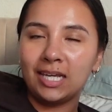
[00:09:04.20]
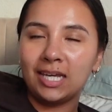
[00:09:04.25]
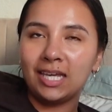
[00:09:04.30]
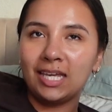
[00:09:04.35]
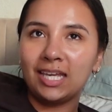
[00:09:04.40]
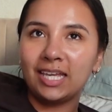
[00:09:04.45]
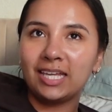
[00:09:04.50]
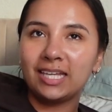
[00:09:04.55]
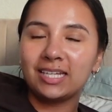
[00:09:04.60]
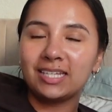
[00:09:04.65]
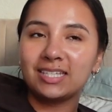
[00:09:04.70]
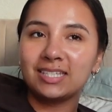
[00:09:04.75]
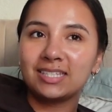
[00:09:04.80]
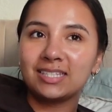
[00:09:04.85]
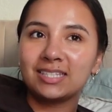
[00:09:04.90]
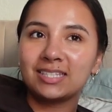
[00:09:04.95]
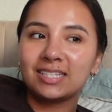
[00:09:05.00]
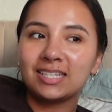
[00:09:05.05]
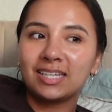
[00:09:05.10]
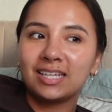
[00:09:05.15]
it
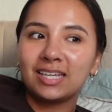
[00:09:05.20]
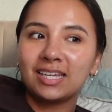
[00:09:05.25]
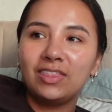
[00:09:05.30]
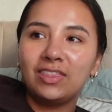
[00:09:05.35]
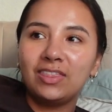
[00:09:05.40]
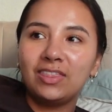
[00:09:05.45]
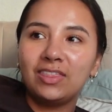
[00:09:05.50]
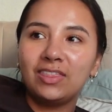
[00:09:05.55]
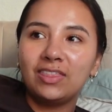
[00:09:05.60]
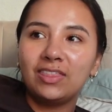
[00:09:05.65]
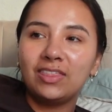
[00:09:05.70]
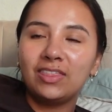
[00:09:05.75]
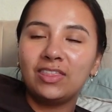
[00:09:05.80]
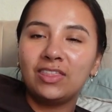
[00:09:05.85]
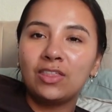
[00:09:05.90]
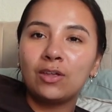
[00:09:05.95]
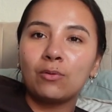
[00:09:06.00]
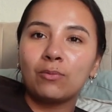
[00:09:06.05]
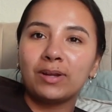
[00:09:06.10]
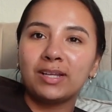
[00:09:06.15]
is
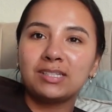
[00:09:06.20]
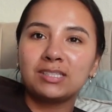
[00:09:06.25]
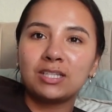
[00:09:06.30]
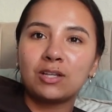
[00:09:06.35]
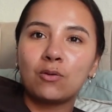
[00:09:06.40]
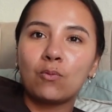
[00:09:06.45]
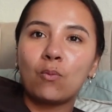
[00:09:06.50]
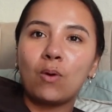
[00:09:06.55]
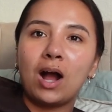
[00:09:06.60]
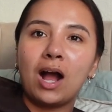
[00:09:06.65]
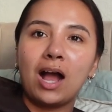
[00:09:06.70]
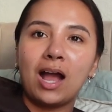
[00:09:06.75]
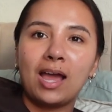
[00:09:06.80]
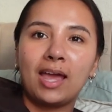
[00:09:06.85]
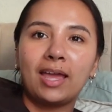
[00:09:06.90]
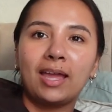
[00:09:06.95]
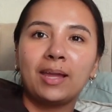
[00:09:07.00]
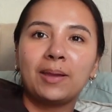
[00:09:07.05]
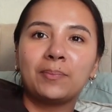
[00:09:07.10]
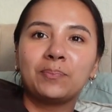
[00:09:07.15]
the reason
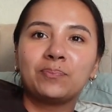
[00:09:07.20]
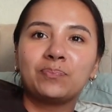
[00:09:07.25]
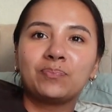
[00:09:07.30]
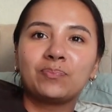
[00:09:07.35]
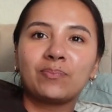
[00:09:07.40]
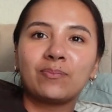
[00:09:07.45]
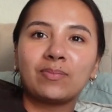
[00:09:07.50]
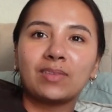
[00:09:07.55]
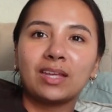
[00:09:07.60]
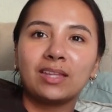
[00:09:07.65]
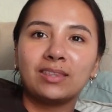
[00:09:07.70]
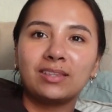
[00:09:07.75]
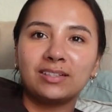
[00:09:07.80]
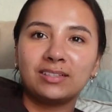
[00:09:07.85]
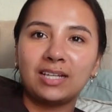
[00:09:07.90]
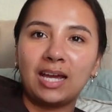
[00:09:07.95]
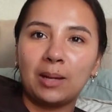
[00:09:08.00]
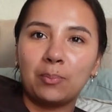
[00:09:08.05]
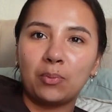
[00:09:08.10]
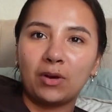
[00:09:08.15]
why the
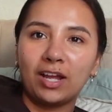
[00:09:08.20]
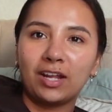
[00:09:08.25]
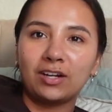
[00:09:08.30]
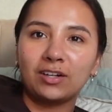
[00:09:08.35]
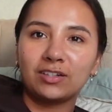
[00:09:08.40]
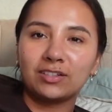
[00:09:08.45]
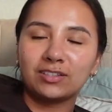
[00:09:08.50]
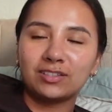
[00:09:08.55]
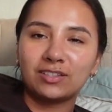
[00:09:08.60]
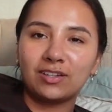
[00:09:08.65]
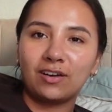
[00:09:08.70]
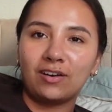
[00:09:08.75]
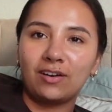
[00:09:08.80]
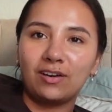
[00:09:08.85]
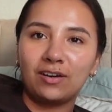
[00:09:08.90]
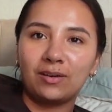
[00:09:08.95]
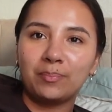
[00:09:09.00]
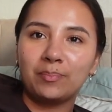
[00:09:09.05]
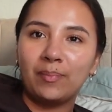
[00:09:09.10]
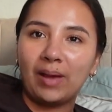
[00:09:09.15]
typewriters
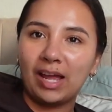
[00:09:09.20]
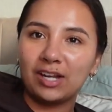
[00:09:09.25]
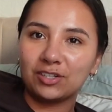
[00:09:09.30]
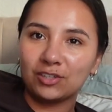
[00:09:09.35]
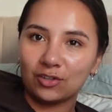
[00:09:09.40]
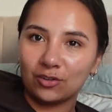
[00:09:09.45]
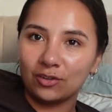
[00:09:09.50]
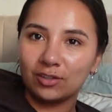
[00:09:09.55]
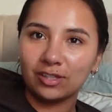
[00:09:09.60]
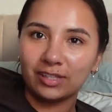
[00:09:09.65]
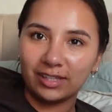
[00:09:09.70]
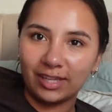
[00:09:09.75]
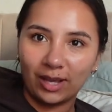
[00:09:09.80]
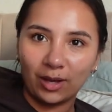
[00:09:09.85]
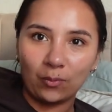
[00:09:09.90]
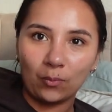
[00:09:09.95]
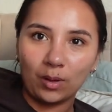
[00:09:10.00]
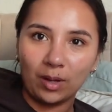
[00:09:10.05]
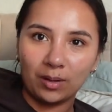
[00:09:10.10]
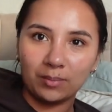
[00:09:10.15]
are magical and
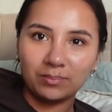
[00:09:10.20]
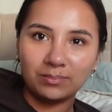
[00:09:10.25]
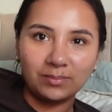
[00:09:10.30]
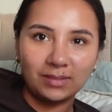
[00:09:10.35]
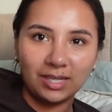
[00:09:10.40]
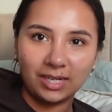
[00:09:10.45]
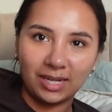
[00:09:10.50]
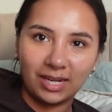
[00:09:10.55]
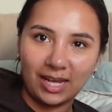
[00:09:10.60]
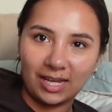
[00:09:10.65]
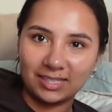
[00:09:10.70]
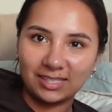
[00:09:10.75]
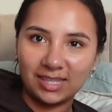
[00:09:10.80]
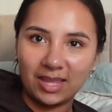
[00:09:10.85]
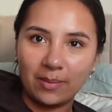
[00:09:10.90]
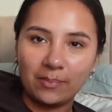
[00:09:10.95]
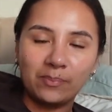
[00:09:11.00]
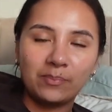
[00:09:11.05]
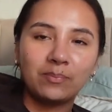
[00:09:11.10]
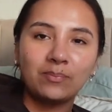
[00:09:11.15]
like what connects
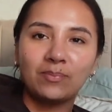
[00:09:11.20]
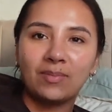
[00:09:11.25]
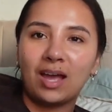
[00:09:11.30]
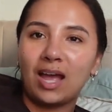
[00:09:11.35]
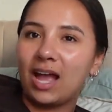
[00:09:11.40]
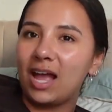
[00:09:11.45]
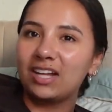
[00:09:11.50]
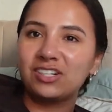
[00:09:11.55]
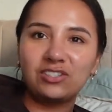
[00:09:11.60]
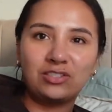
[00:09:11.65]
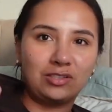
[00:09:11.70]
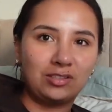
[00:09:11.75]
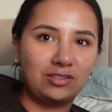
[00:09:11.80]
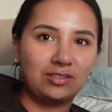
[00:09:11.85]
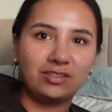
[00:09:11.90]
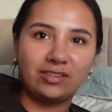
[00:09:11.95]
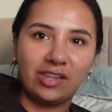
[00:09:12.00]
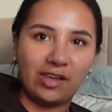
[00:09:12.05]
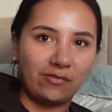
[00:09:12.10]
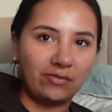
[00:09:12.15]
them. I
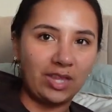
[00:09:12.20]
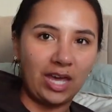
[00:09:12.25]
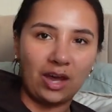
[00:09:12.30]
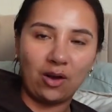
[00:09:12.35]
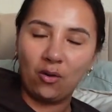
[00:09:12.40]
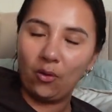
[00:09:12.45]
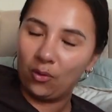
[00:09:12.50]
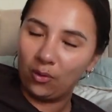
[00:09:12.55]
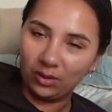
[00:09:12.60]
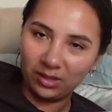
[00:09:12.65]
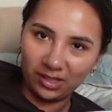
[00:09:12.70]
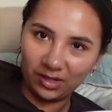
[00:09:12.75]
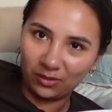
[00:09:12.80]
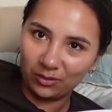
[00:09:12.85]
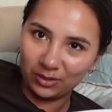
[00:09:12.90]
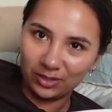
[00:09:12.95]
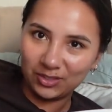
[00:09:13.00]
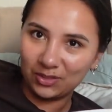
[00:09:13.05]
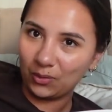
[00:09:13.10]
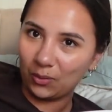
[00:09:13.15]
just love that whole
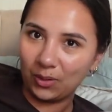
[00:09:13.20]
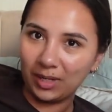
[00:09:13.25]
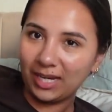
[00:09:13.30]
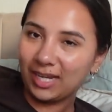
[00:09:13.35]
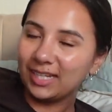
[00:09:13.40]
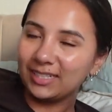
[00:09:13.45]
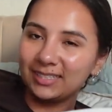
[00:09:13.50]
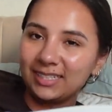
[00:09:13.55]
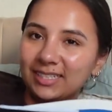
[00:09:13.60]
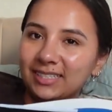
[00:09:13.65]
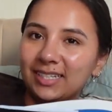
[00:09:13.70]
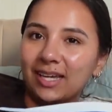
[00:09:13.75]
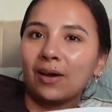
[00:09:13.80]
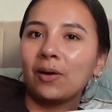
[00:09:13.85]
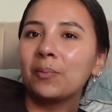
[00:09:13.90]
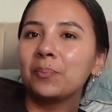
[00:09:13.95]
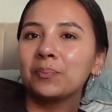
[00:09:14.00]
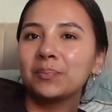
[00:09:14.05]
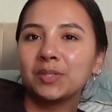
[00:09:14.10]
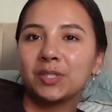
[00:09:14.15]
little story in
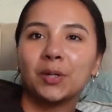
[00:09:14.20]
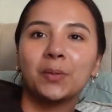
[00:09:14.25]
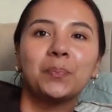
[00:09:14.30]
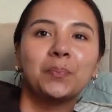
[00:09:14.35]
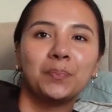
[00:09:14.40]
detail. So.